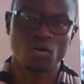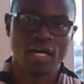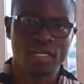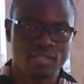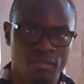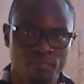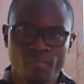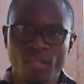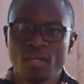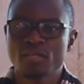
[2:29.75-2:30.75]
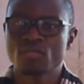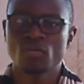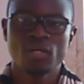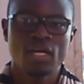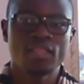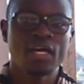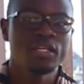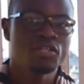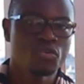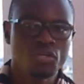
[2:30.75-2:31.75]
organism. So they
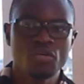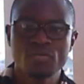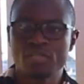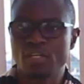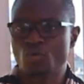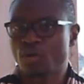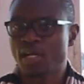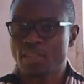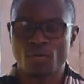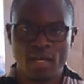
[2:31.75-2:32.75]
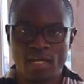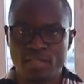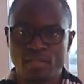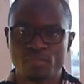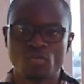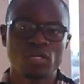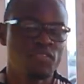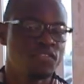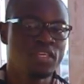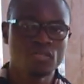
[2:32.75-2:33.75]
are introduced into another organism. So
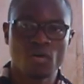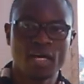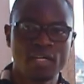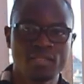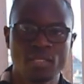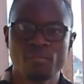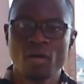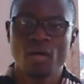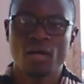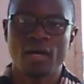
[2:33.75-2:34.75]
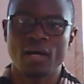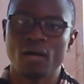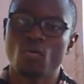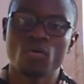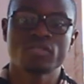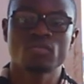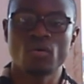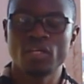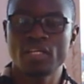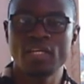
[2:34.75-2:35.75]
if this organism uh, was
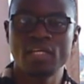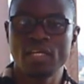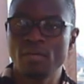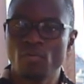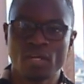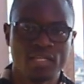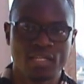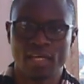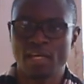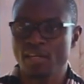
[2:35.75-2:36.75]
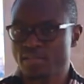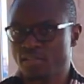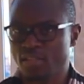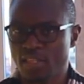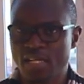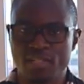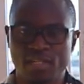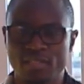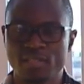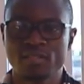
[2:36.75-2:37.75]
already immunized against that
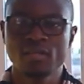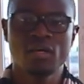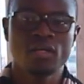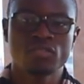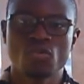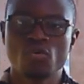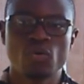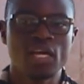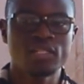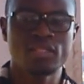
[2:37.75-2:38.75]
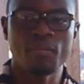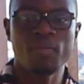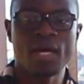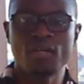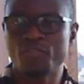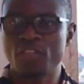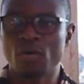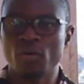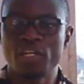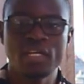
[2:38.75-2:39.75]
disease, so you get the blood of the
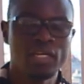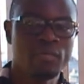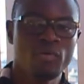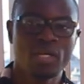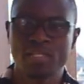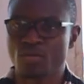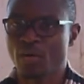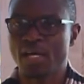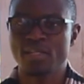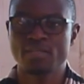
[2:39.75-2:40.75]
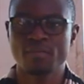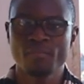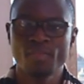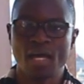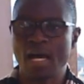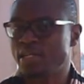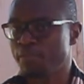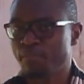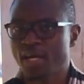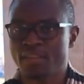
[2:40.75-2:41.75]
already immunized organism and
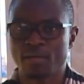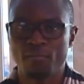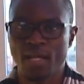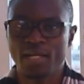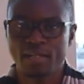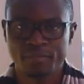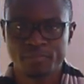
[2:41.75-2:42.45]
implant the blood